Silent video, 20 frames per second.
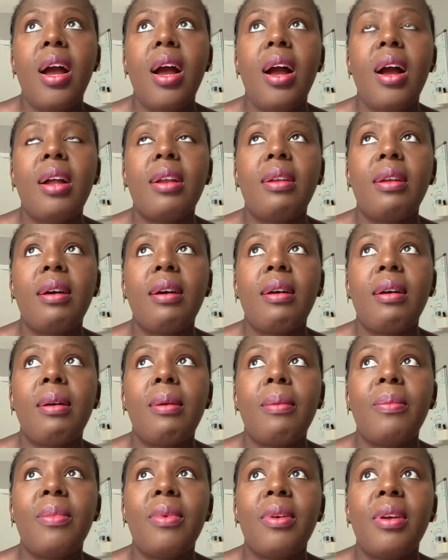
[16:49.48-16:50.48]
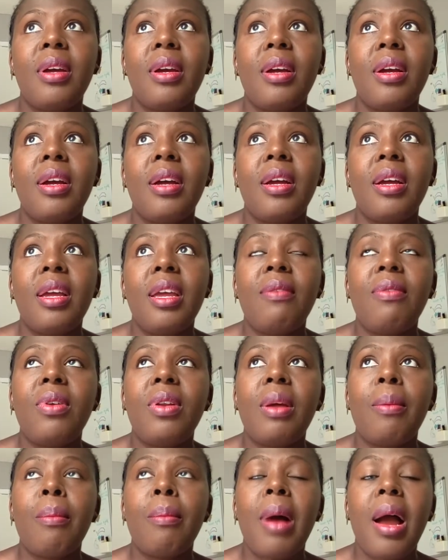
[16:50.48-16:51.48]
And
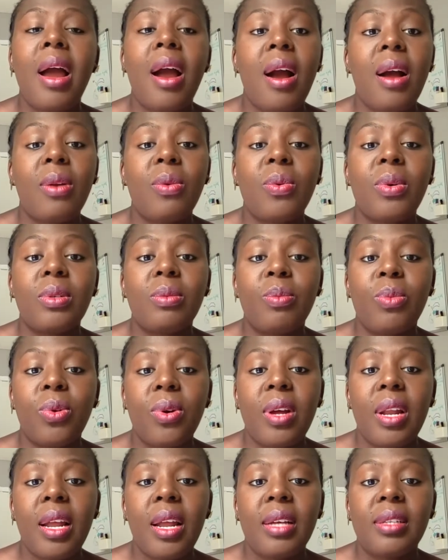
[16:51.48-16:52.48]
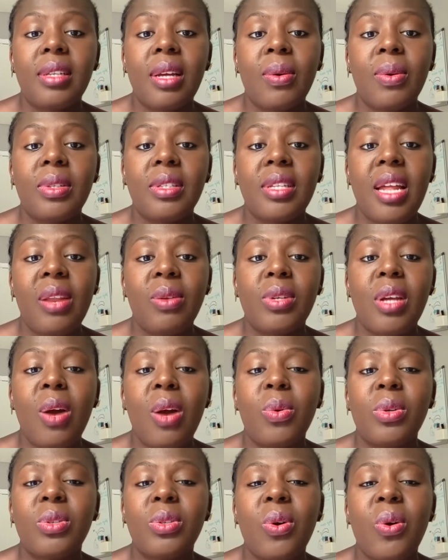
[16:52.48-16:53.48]
even my heart was broken, as I was telling you. So
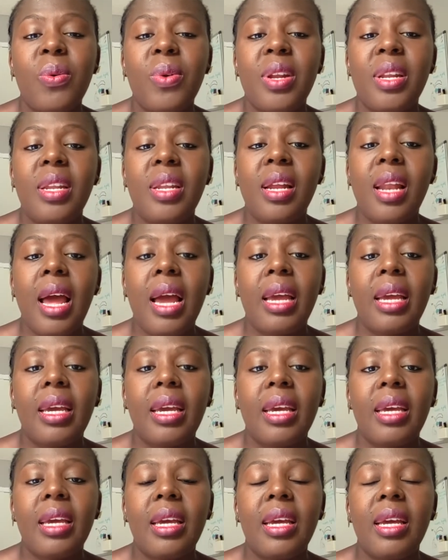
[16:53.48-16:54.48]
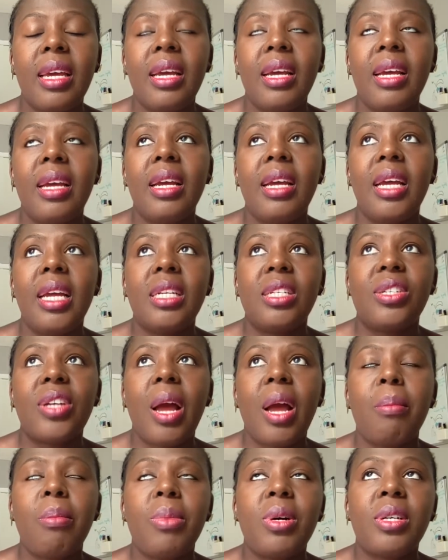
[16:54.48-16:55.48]
I was already like in
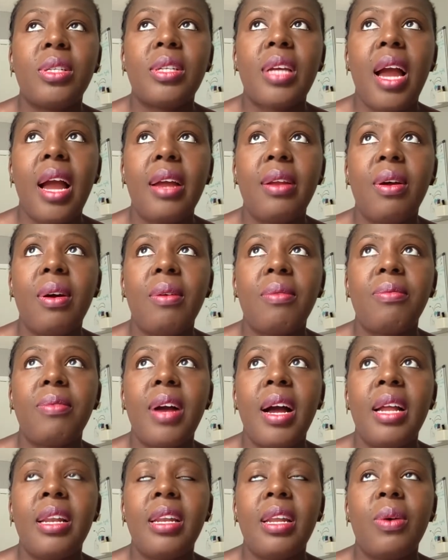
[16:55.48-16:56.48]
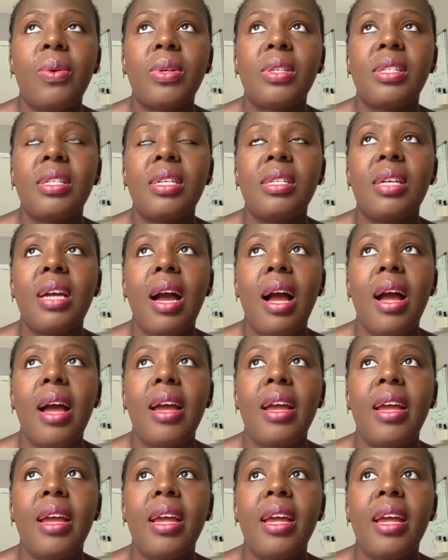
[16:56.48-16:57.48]
shambles, kind of. And there was this
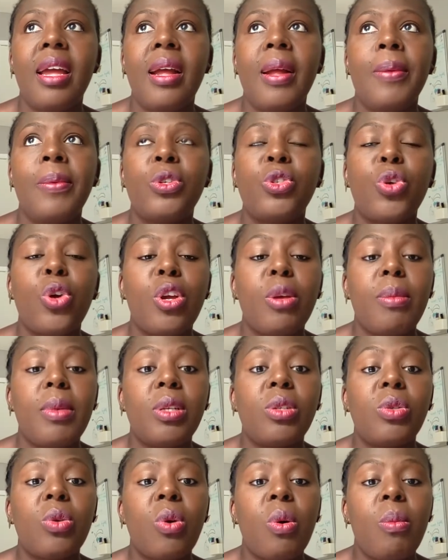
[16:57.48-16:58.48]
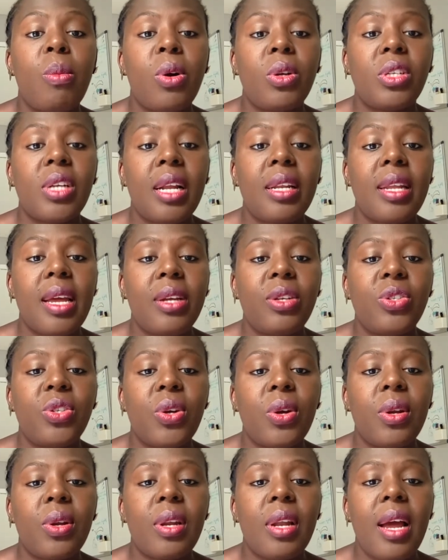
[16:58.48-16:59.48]
guy showing me so much
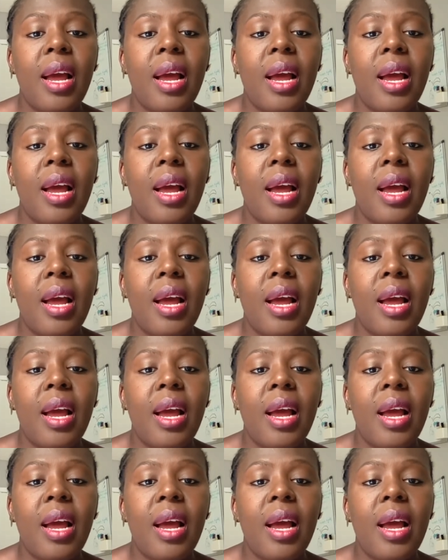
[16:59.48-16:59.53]
attention.